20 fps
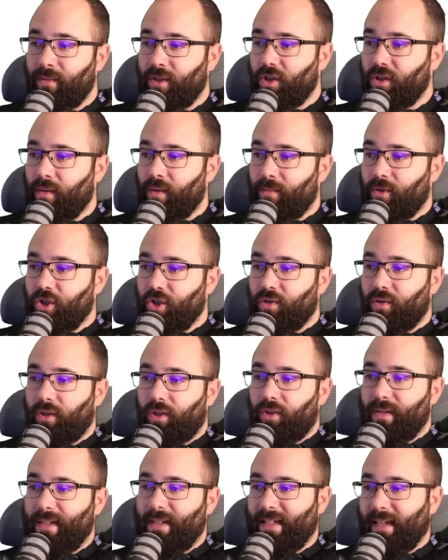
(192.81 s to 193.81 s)
So I'm just going
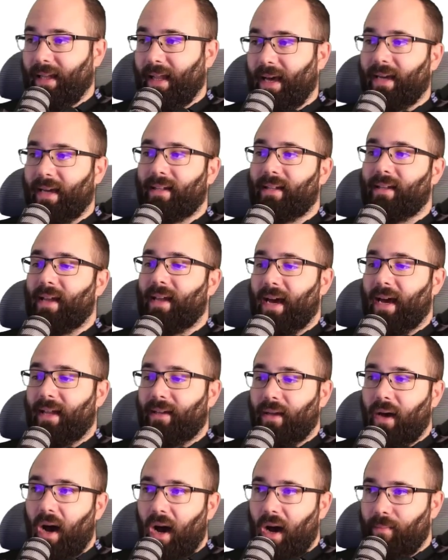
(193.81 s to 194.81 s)
to select
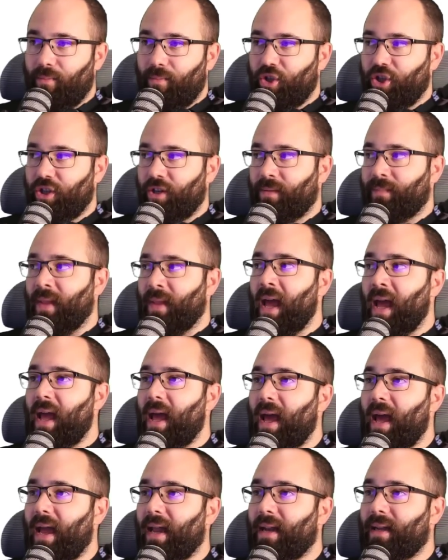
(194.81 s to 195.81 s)
that option,
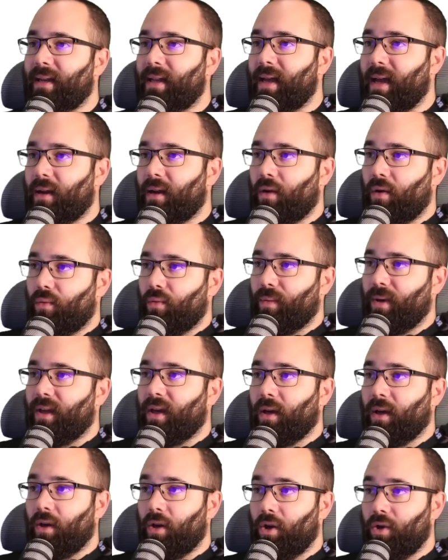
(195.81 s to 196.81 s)
and then we
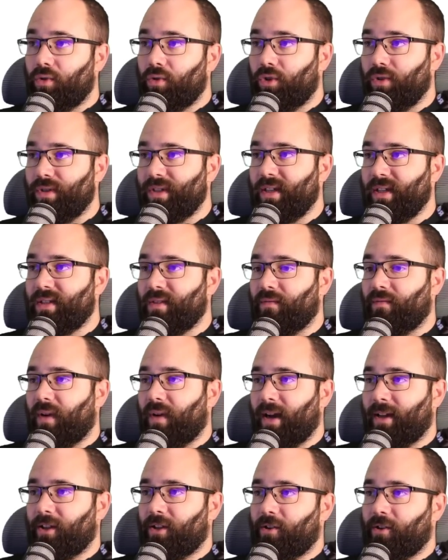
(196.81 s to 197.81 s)
can go to System
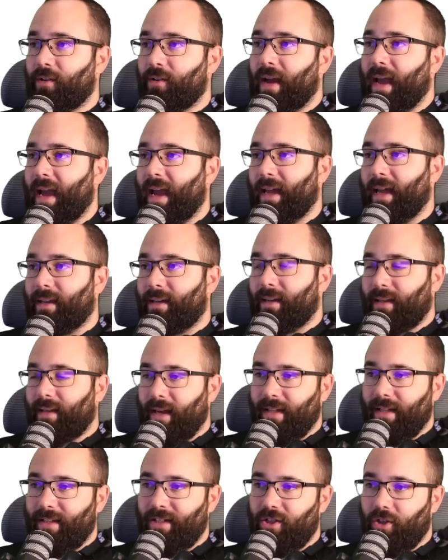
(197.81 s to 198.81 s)
Finder and
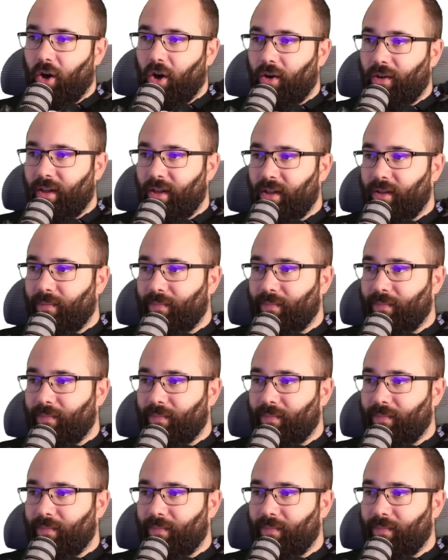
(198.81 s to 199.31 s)
get started.